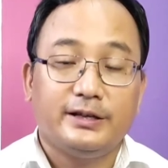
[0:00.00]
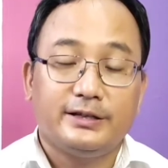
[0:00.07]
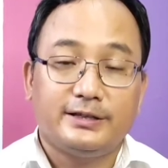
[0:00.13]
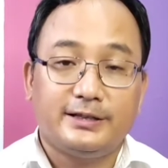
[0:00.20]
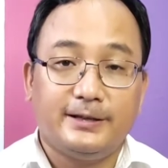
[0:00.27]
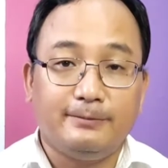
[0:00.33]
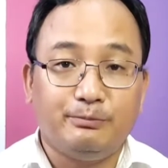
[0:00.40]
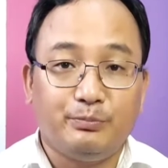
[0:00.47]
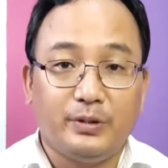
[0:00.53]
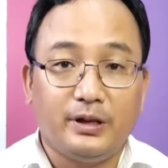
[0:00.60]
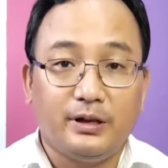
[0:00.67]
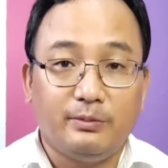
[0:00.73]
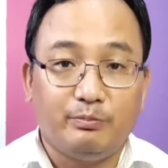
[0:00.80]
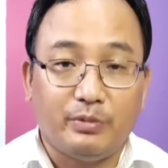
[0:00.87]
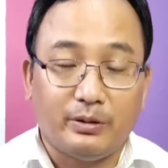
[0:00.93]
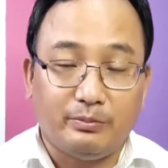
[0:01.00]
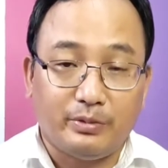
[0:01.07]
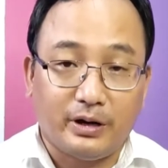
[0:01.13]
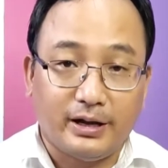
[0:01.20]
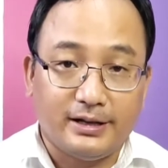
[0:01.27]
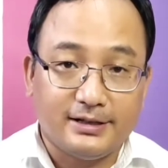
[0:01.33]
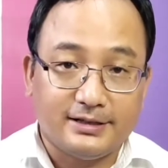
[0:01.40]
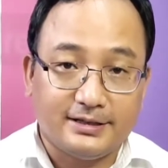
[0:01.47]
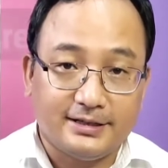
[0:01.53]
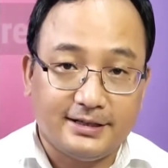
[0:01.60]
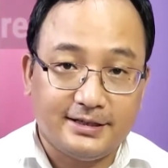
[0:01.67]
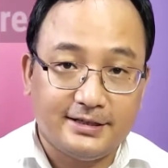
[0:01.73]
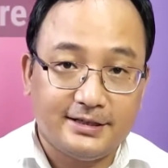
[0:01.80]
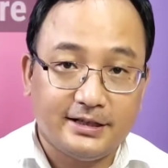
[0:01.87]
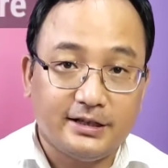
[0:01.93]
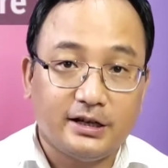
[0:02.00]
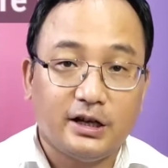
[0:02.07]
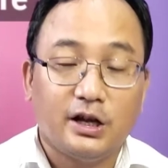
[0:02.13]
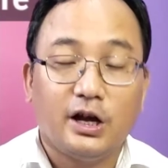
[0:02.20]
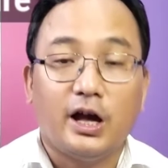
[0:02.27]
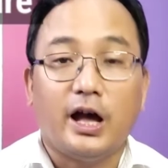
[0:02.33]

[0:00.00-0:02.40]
simple febrile seizure,